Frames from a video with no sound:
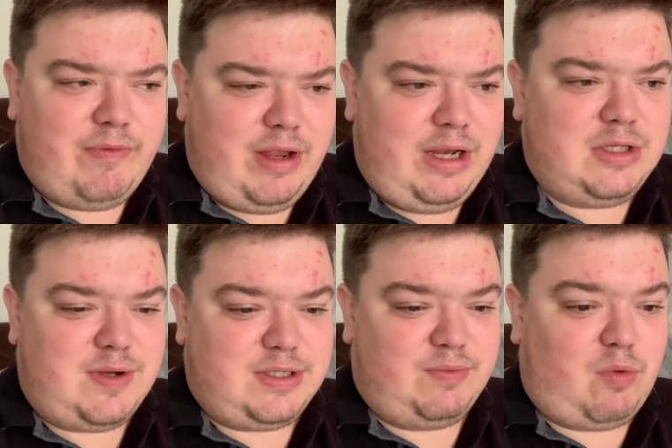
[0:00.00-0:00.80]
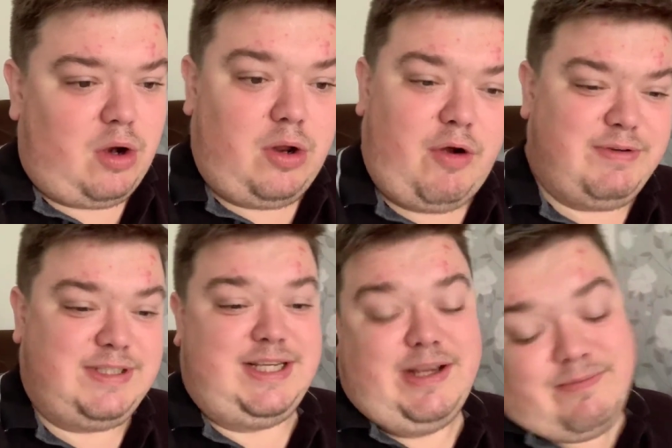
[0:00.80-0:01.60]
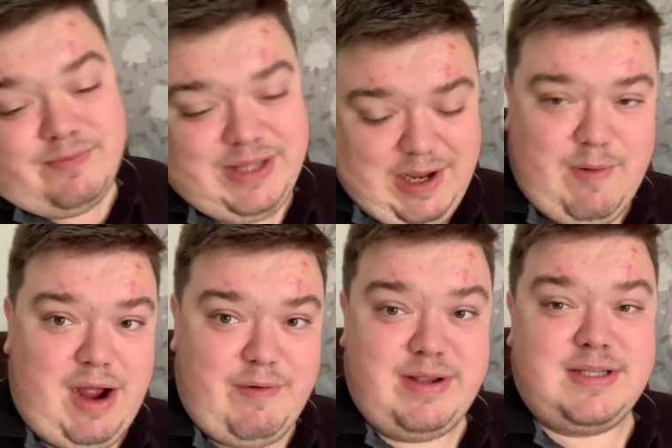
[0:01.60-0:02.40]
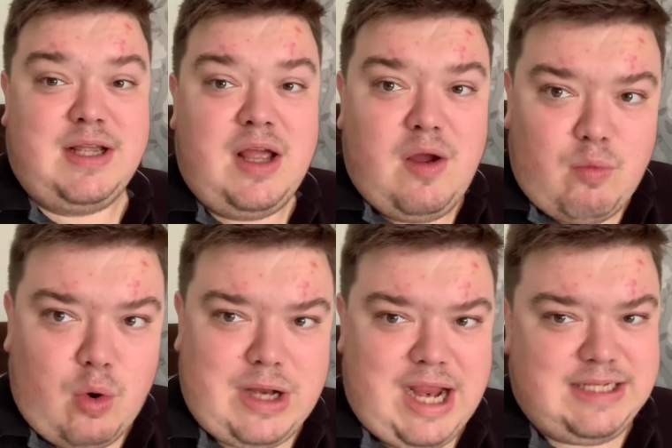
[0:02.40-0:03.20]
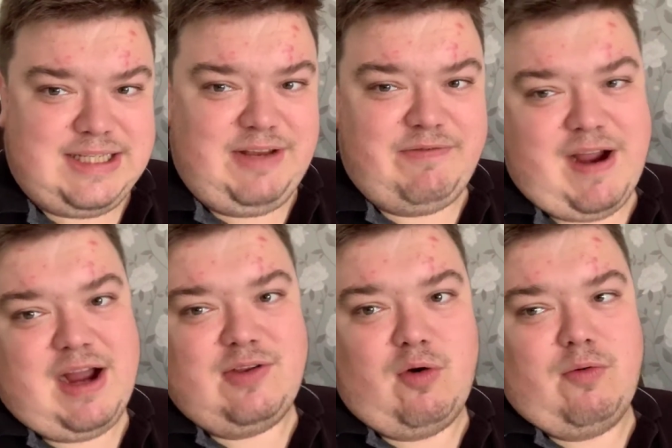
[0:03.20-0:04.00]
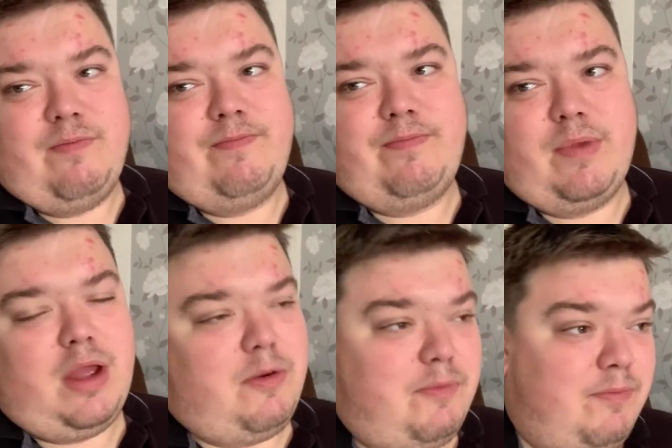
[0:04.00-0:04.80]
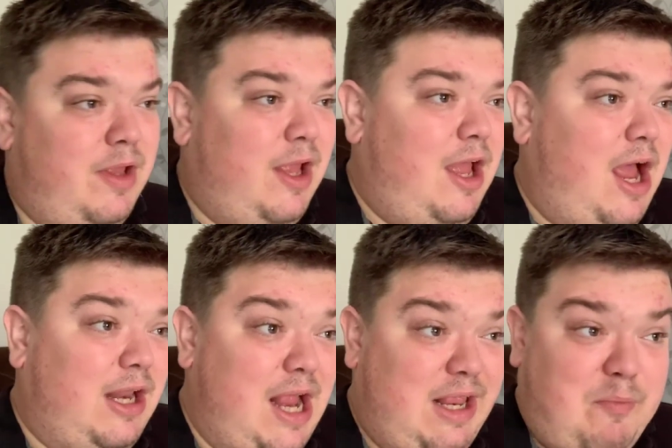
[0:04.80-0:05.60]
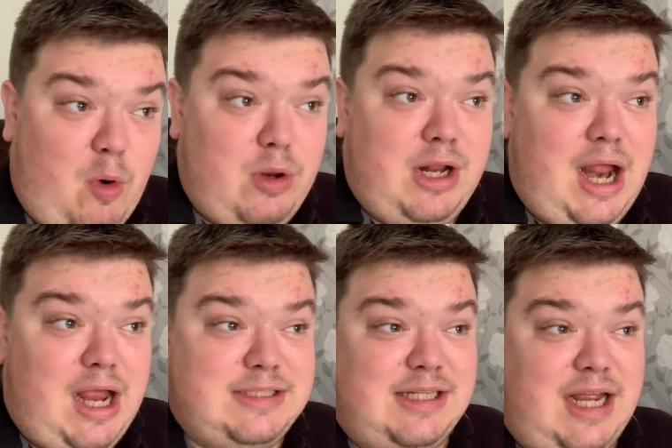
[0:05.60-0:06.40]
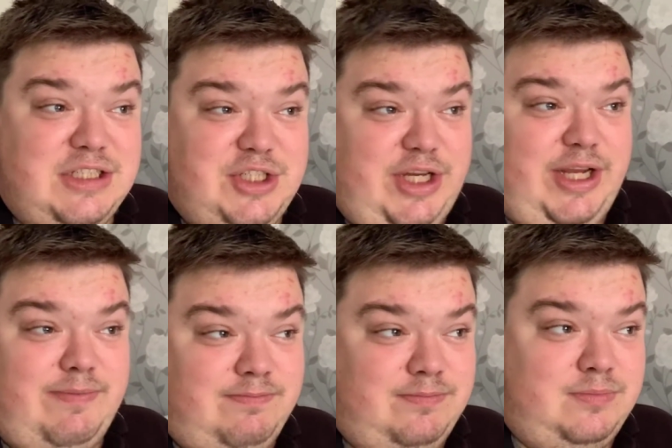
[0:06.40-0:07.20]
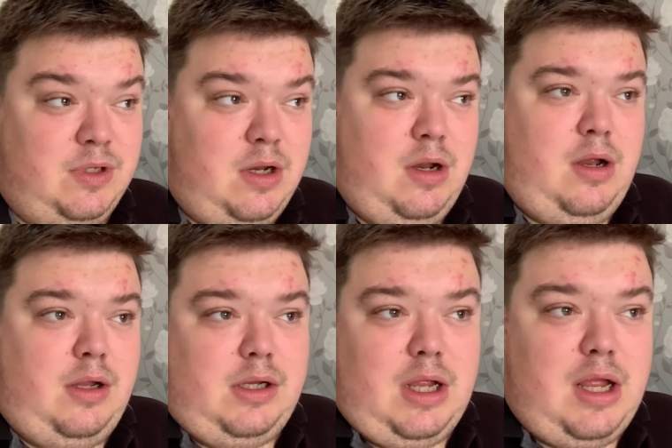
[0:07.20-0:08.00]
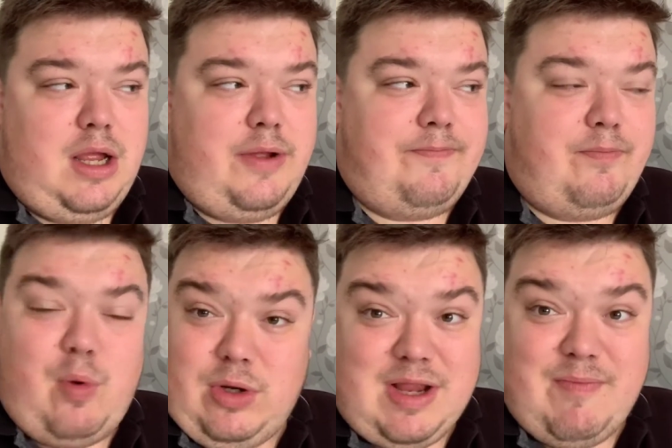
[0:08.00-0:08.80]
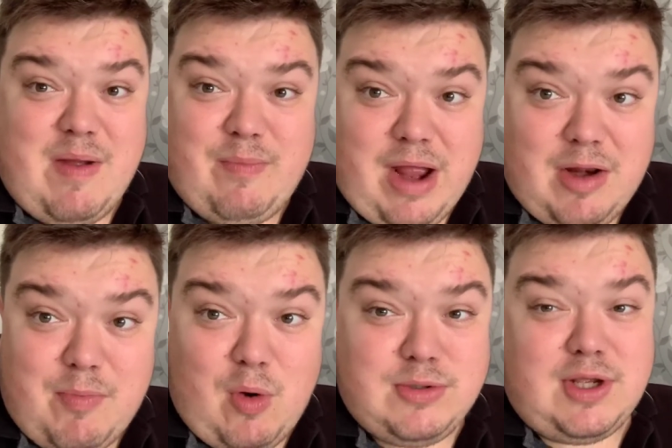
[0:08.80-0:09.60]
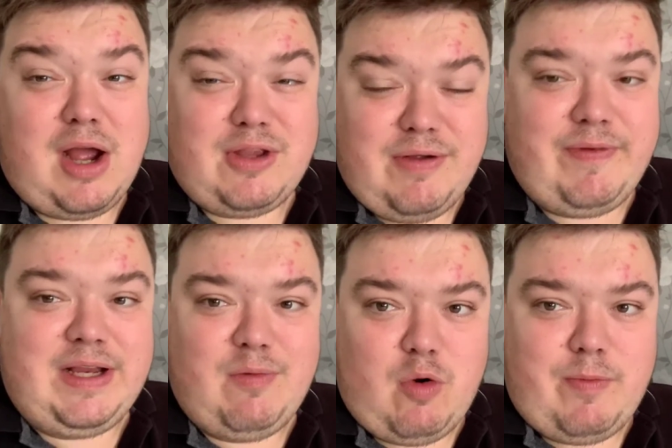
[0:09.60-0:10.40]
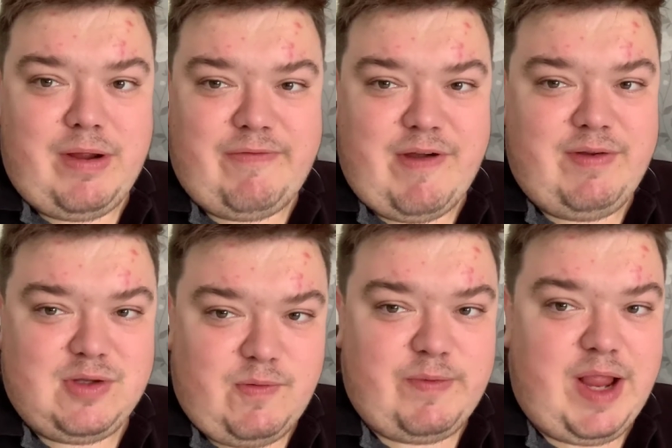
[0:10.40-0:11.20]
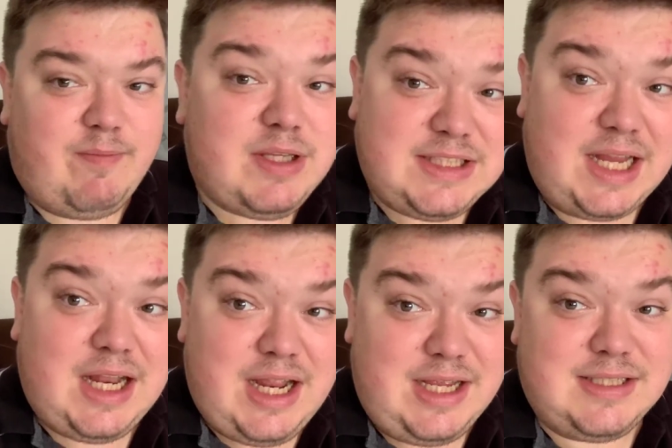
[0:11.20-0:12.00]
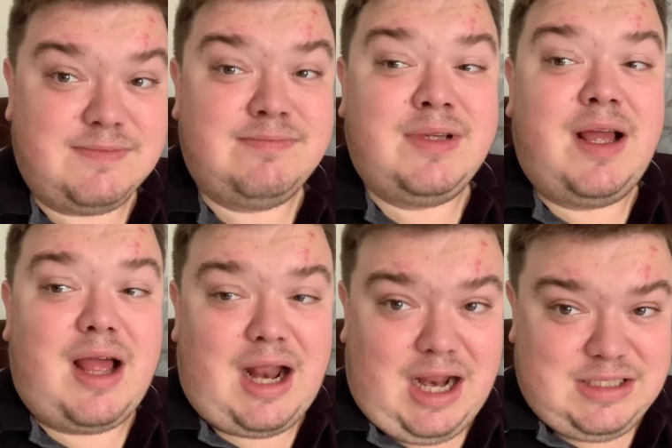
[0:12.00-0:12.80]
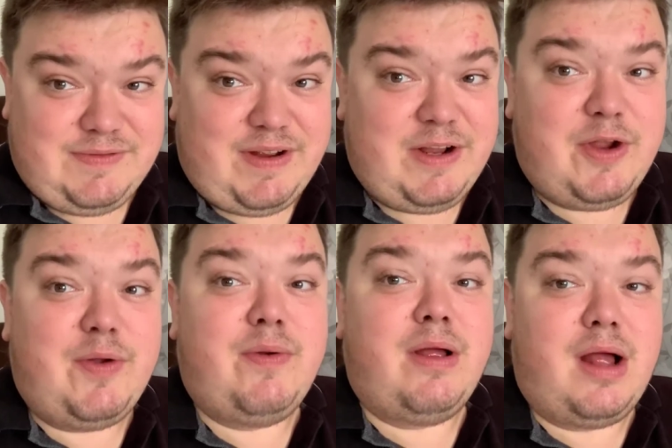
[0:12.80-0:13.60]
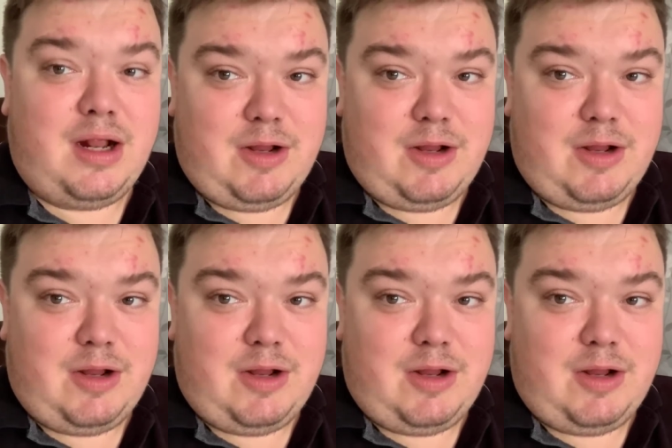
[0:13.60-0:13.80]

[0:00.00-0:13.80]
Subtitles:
interesting one. Obviously, Neil Harris will get his team fired up and get them organised and actually put 10 men behind the ball. So I do think it will be a very tough game, to say the least. I'd like to thank you and